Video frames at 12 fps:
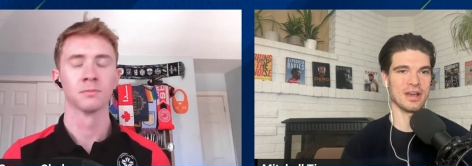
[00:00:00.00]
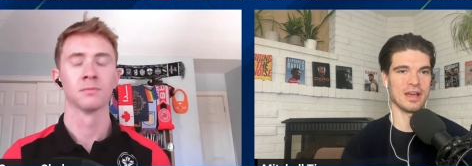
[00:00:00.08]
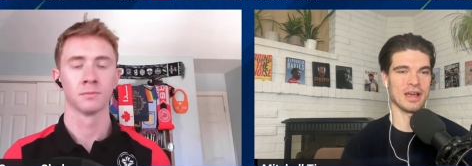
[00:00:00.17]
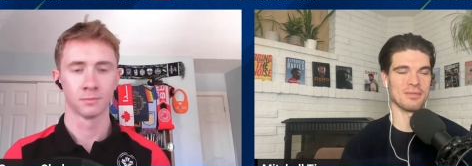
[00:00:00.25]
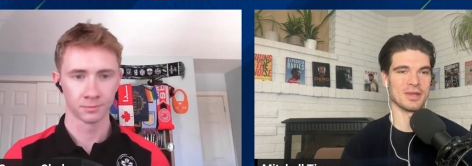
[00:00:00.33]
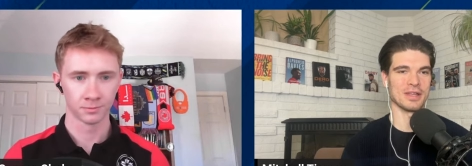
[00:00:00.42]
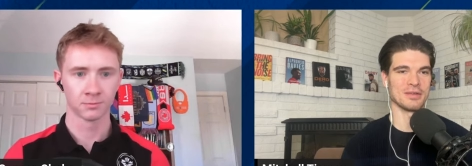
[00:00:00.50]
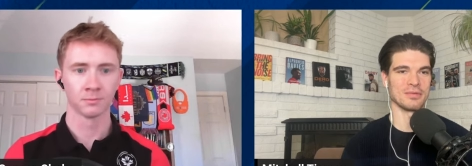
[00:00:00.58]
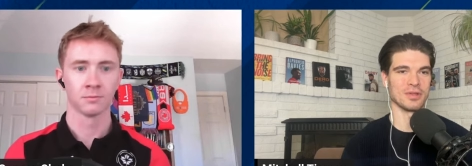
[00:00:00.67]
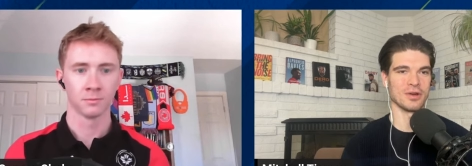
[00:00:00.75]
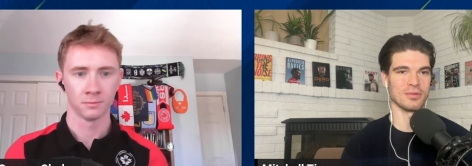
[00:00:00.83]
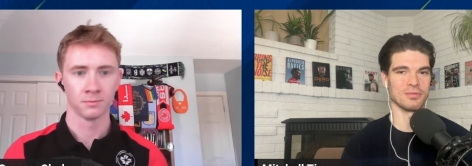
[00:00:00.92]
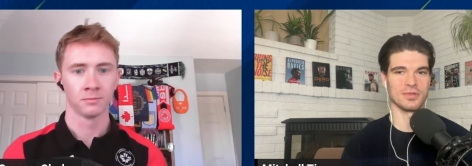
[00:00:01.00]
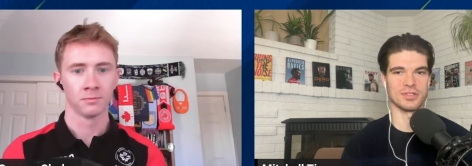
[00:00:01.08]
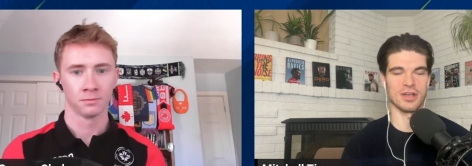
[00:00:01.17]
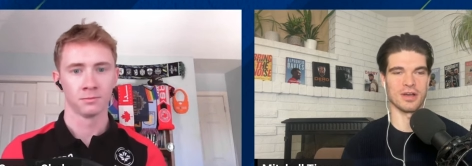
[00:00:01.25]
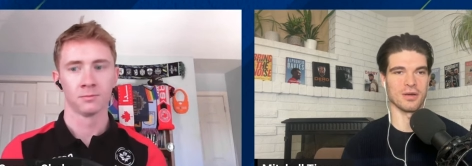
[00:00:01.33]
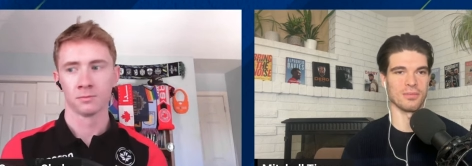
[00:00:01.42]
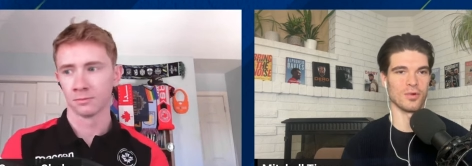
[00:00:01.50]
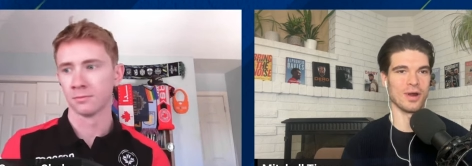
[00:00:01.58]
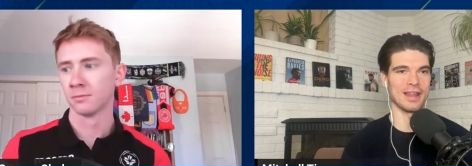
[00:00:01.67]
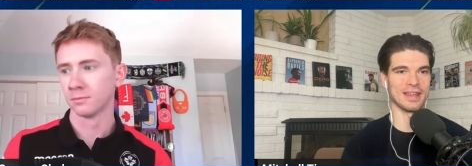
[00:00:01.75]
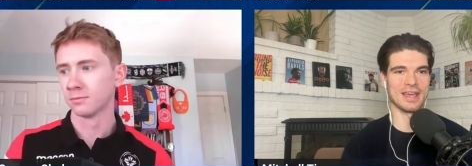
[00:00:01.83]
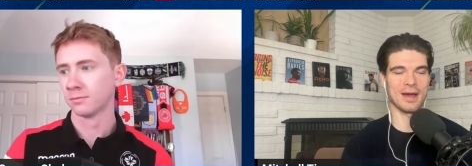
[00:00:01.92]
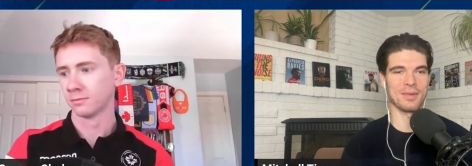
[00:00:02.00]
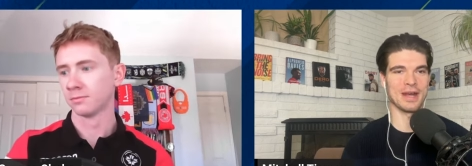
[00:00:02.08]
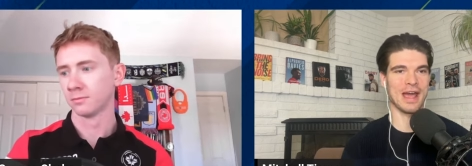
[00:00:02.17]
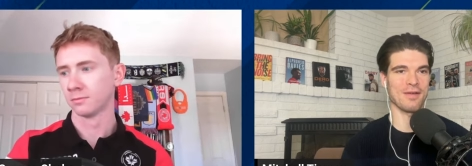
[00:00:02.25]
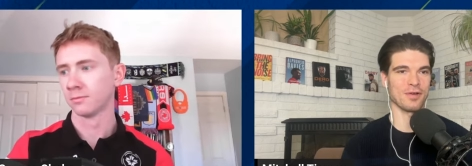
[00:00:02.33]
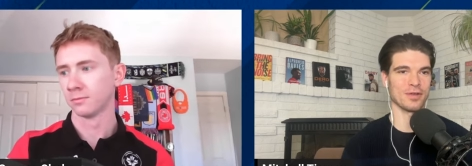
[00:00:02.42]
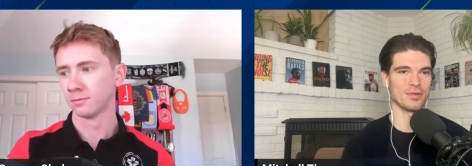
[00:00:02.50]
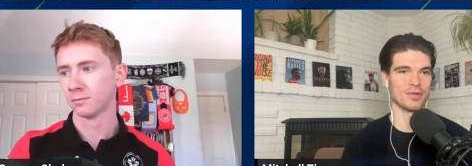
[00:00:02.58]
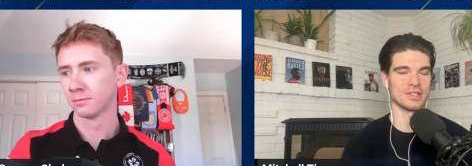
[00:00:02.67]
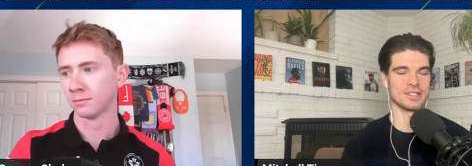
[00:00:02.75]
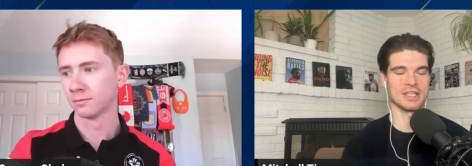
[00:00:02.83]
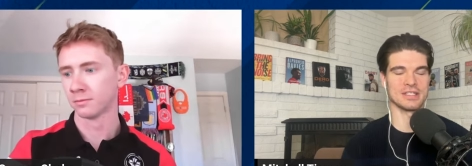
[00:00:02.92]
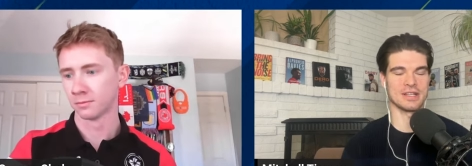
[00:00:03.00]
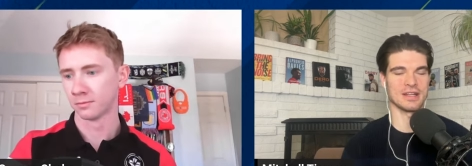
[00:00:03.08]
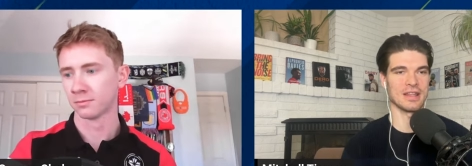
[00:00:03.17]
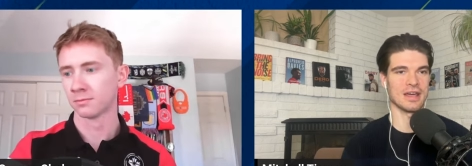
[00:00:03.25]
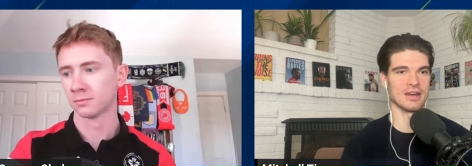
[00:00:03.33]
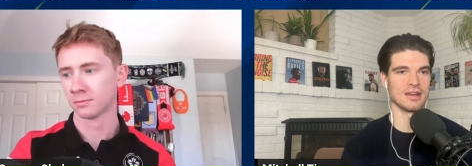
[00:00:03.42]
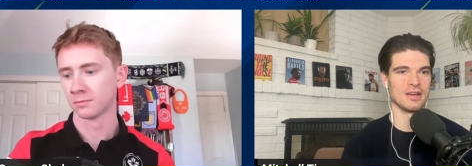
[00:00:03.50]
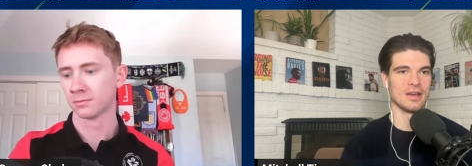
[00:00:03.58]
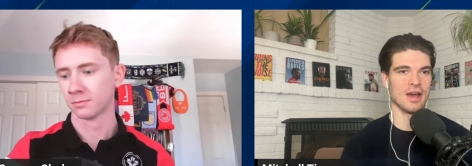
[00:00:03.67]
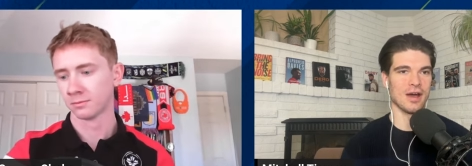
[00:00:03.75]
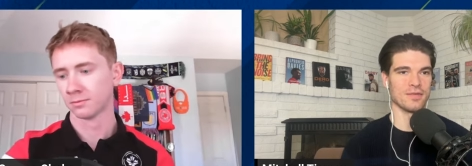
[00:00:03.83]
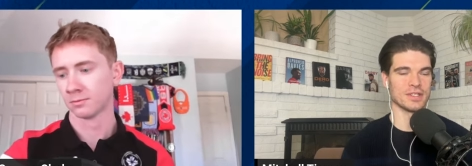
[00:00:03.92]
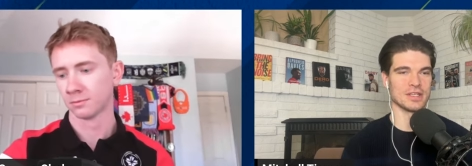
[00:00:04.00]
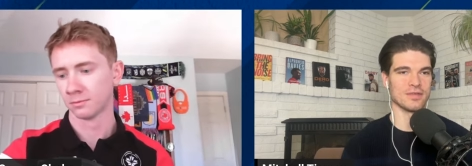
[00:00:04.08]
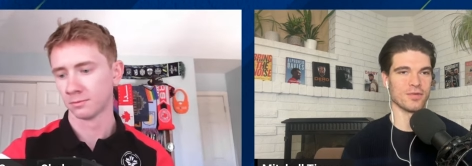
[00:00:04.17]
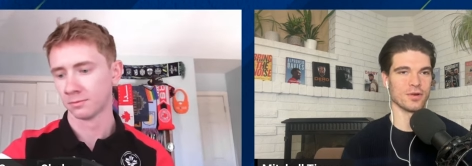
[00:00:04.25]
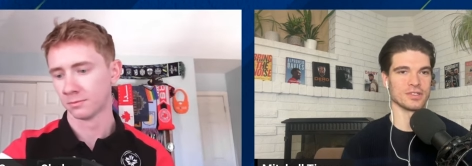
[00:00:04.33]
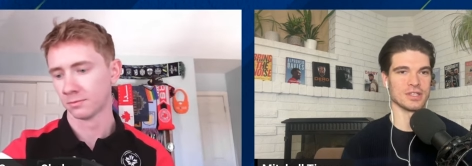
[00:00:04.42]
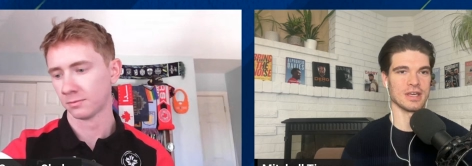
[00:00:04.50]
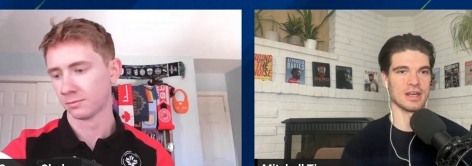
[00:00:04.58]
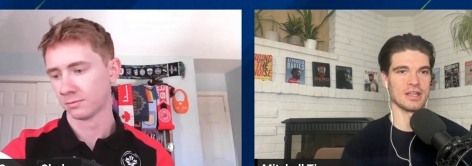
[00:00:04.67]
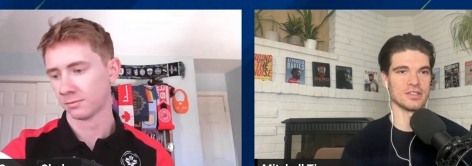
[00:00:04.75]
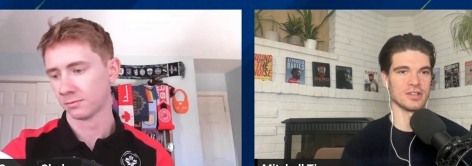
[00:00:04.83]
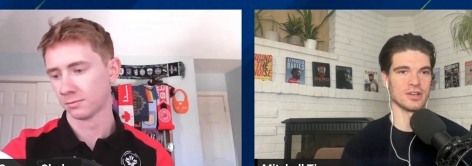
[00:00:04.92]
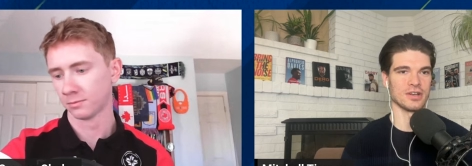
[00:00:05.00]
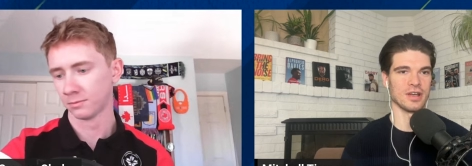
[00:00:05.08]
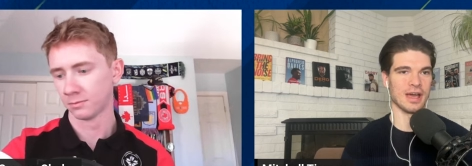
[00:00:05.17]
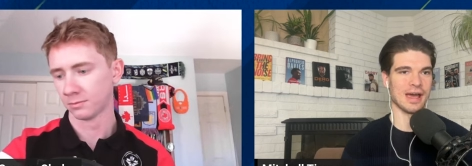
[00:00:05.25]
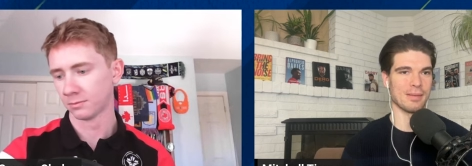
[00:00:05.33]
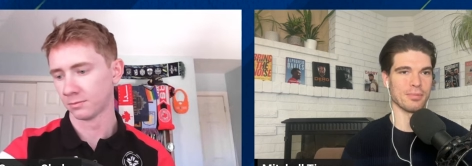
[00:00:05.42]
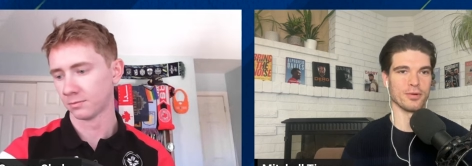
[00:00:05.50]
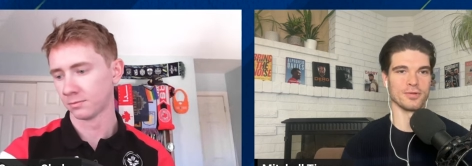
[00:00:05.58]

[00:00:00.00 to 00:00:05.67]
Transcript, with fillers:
Speaker 1: Uh, I mean, you know, you saw Morelli come in halfway through the season and then obviously, unfortunately, get injured. Uh,